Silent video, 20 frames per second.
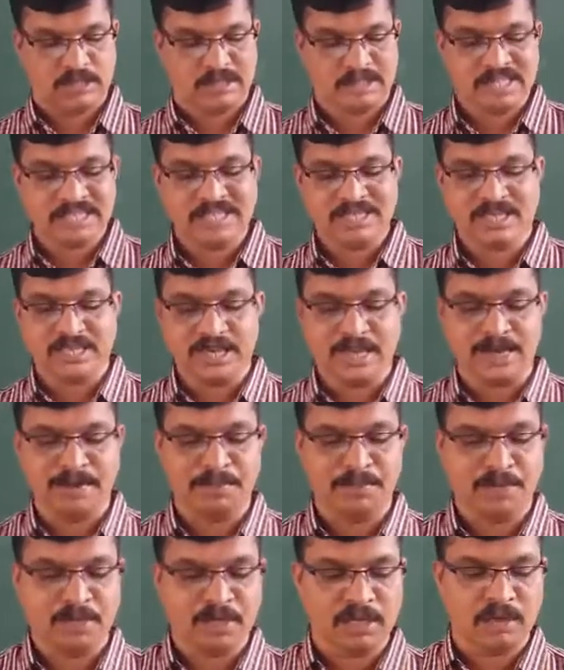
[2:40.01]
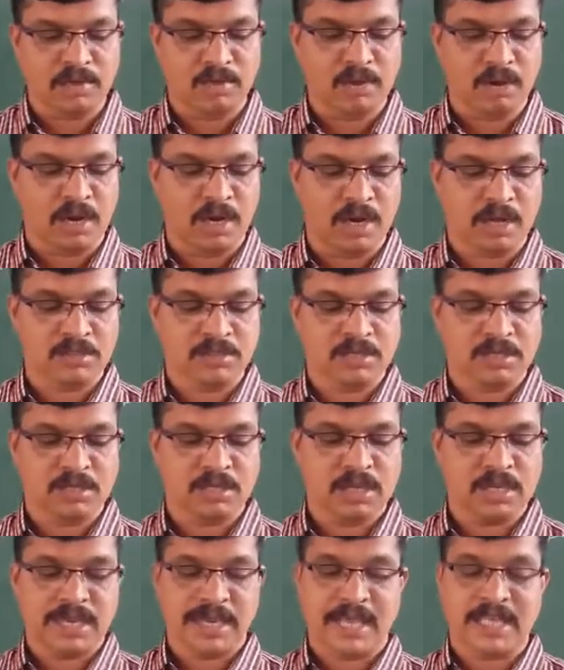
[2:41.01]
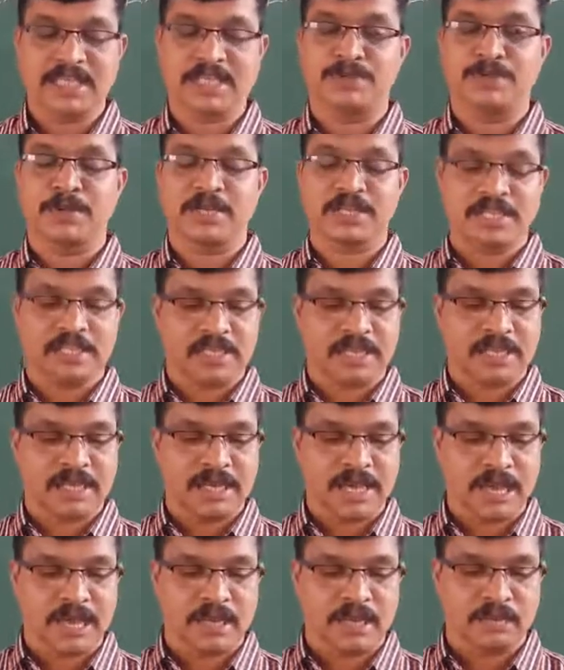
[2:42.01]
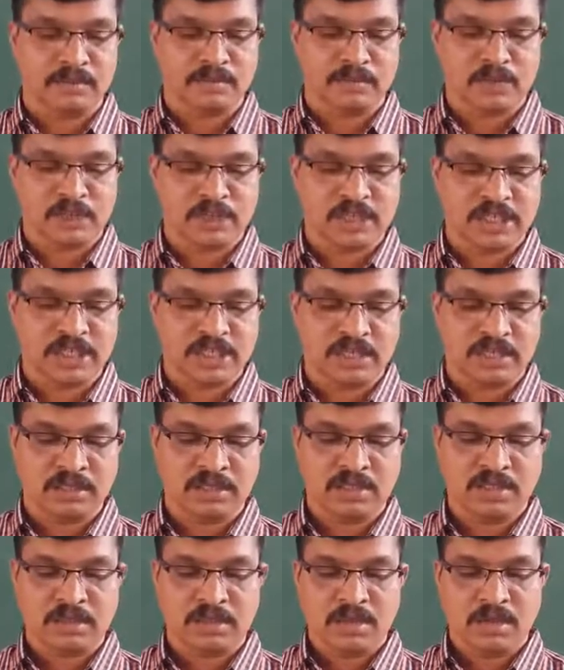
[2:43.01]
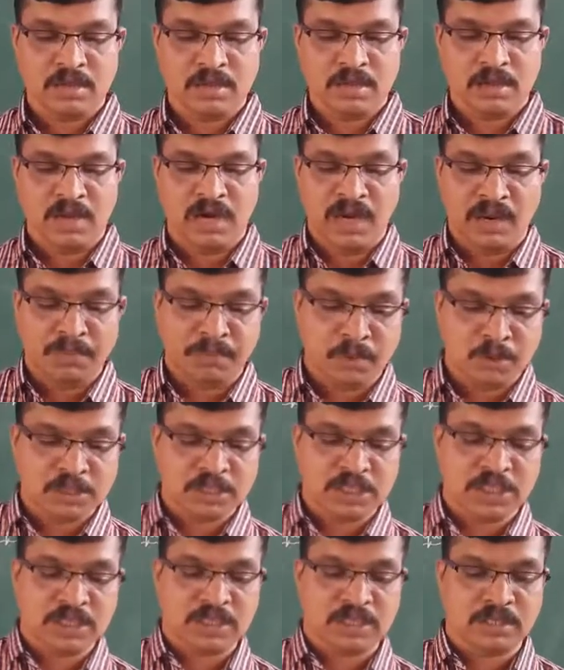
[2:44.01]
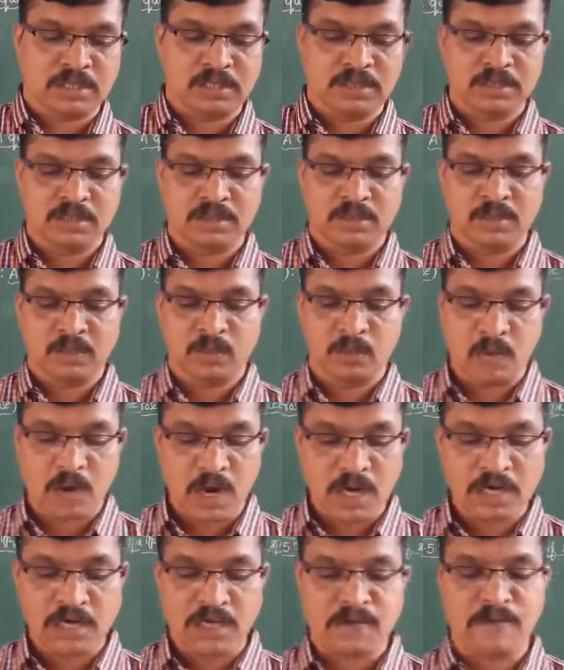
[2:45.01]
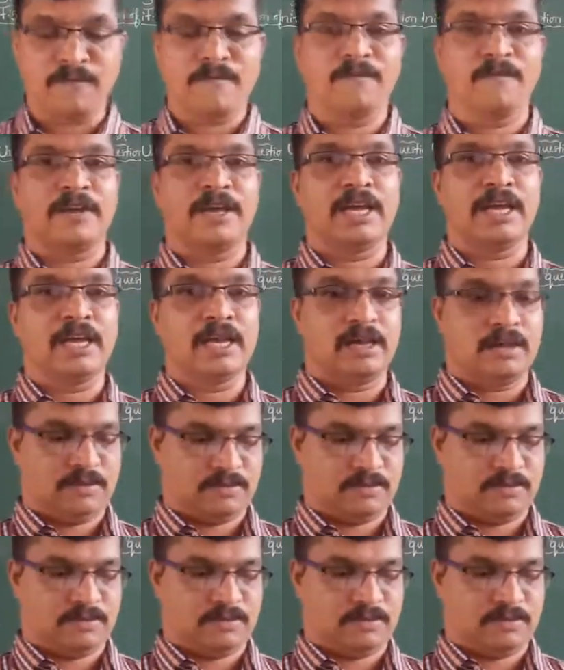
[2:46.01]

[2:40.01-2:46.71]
This step involves expressing an emotion opposite what you feel